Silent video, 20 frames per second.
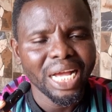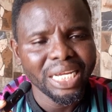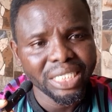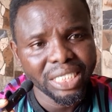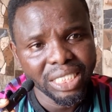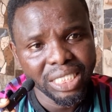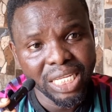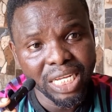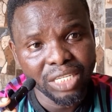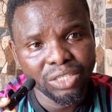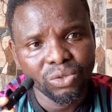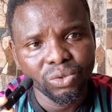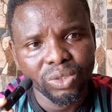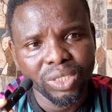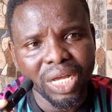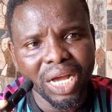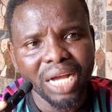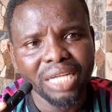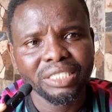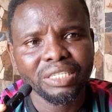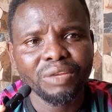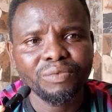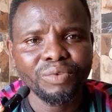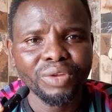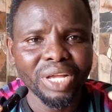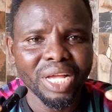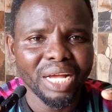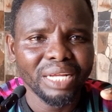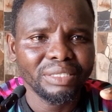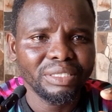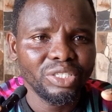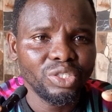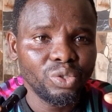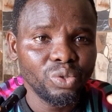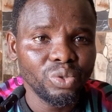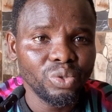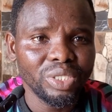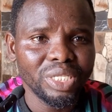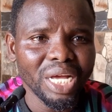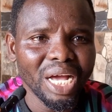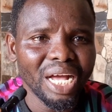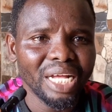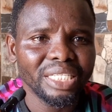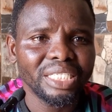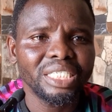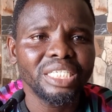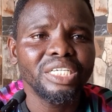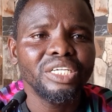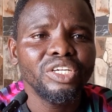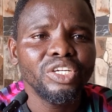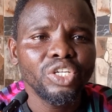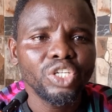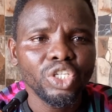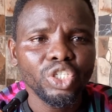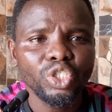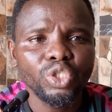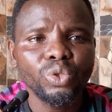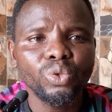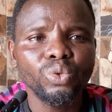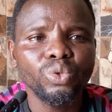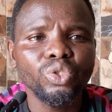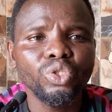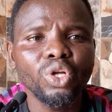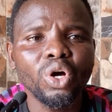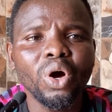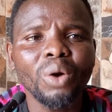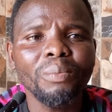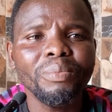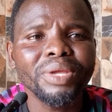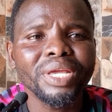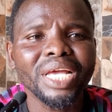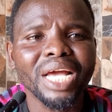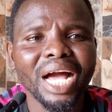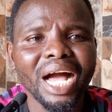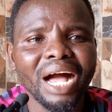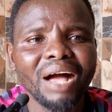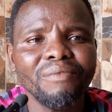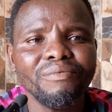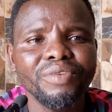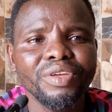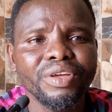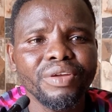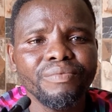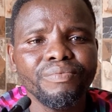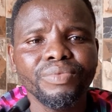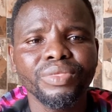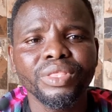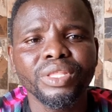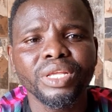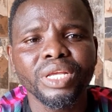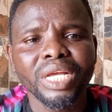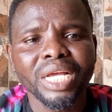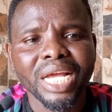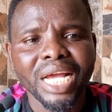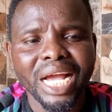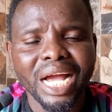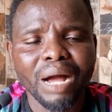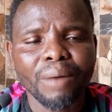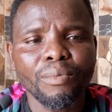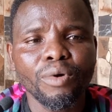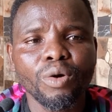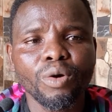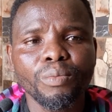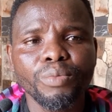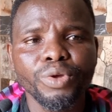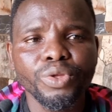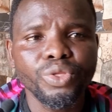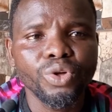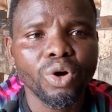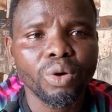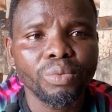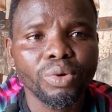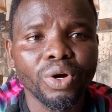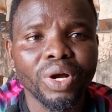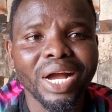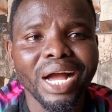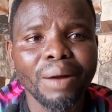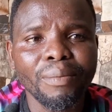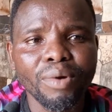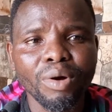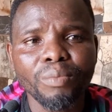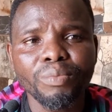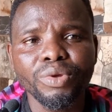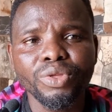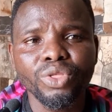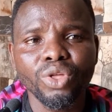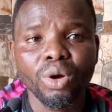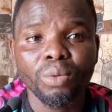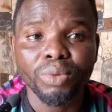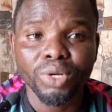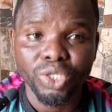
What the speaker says: and stick to that. If you can do that, you will not be having carbon buildup. The carbon buildup